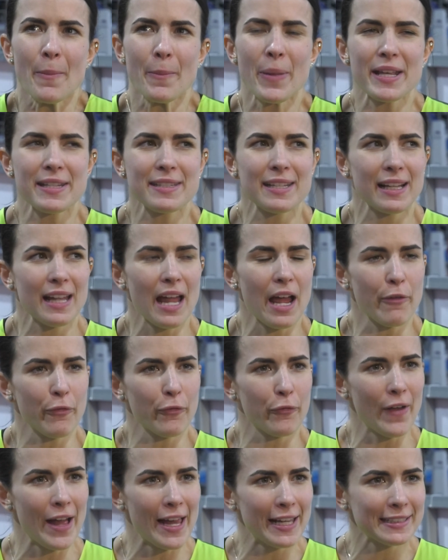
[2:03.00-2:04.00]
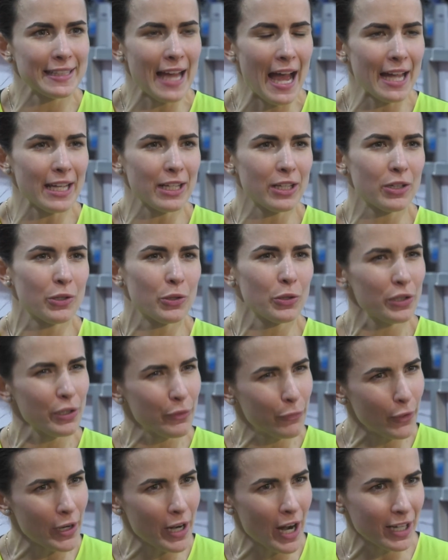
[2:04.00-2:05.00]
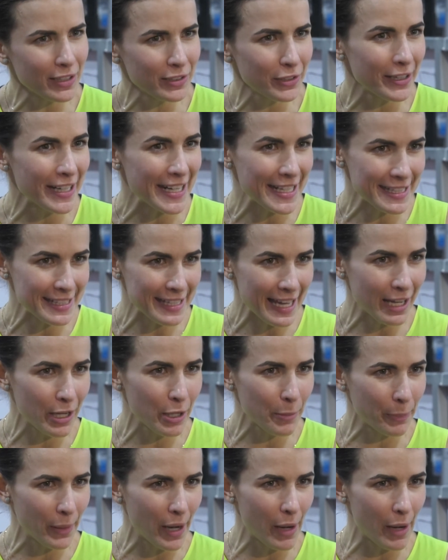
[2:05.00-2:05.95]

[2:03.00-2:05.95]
basically I felt I couldn't run under 8 seconds.